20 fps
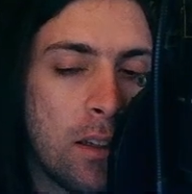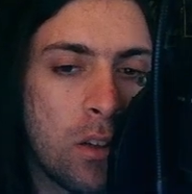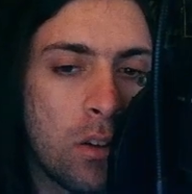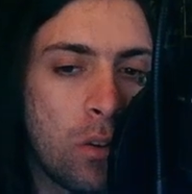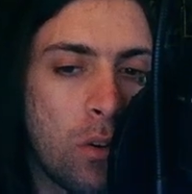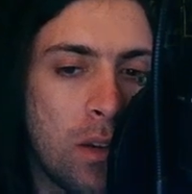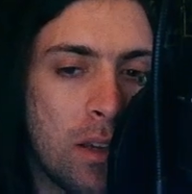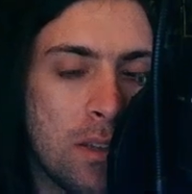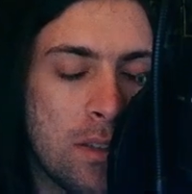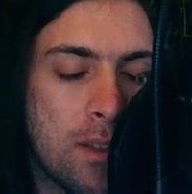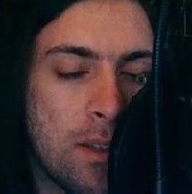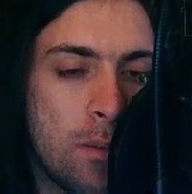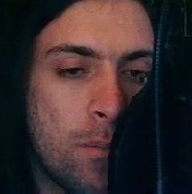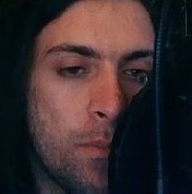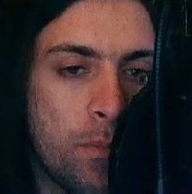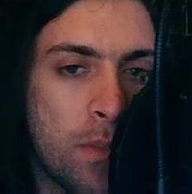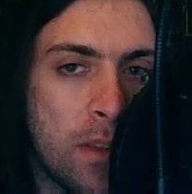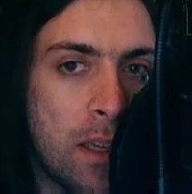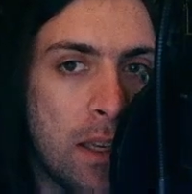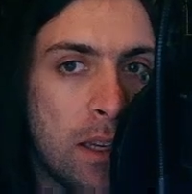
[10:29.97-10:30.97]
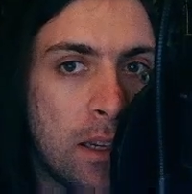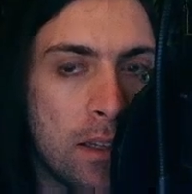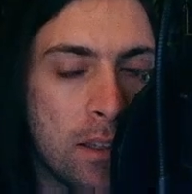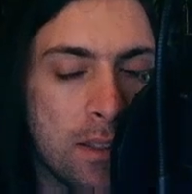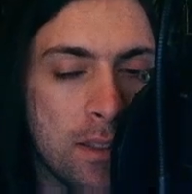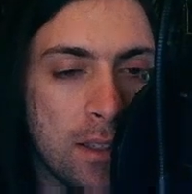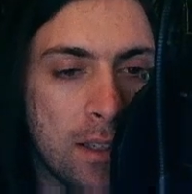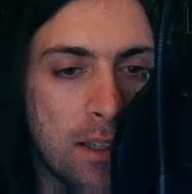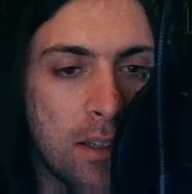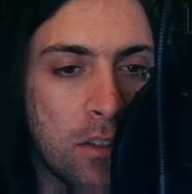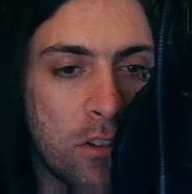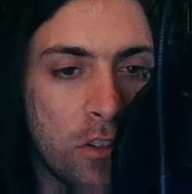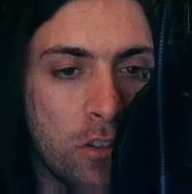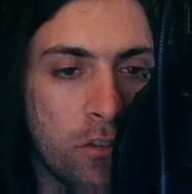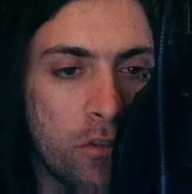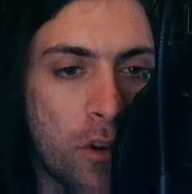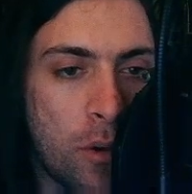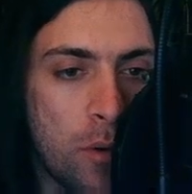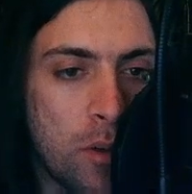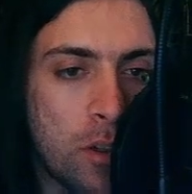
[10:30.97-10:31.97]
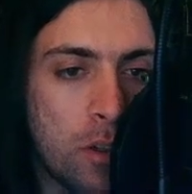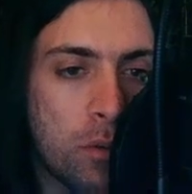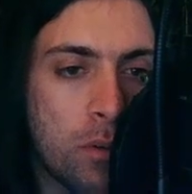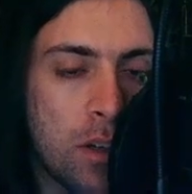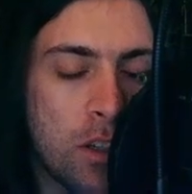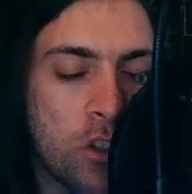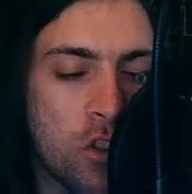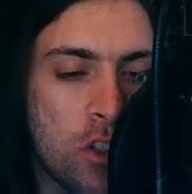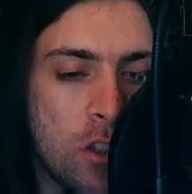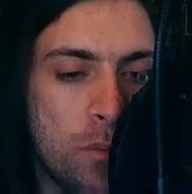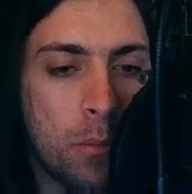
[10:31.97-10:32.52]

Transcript: crazy and it's getting very crushy,